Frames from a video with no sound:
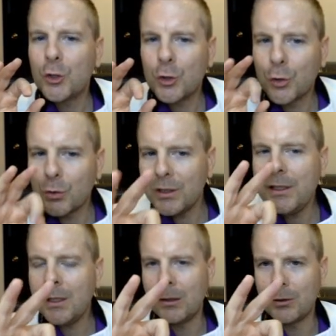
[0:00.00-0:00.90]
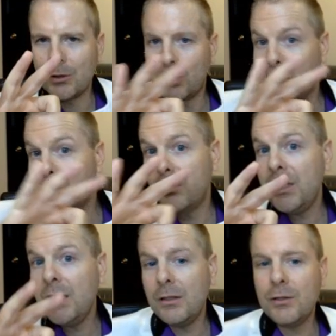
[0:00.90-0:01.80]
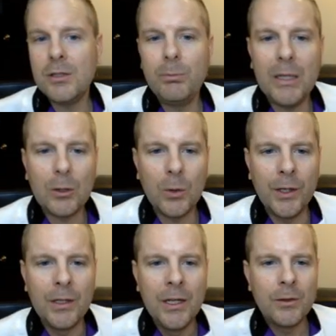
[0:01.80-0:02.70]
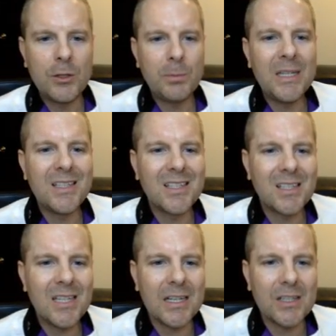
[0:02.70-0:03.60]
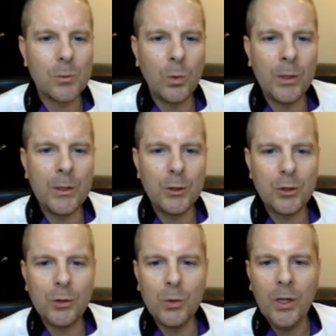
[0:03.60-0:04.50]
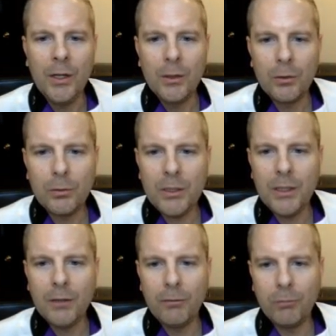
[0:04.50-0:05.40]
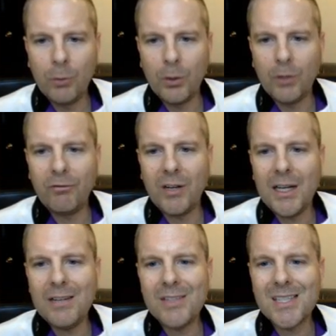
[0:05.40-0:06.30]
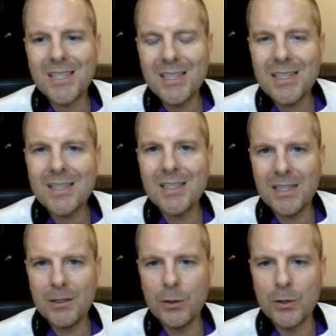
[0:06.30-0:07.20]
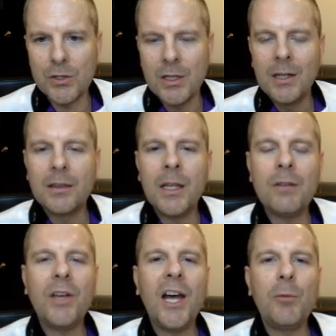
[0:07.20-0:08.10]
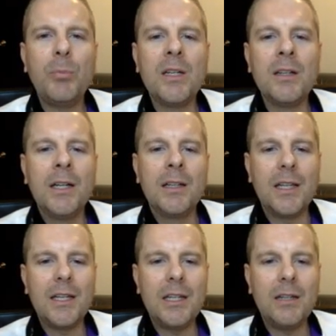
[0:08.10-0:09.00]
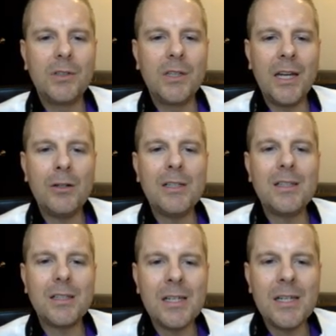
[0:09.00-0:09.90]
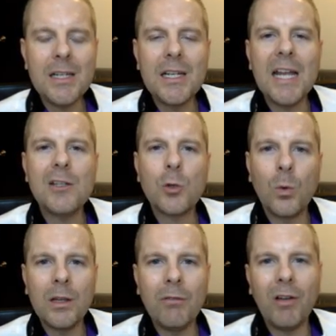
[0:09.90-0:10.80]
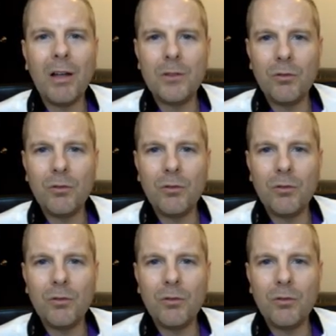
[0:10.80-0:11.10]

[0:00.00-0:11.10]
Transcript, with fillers: three years, three years in Bitcoin, there's been six, one, two, three, four, five, six signals that have happened that have guaranteed a twenty-five to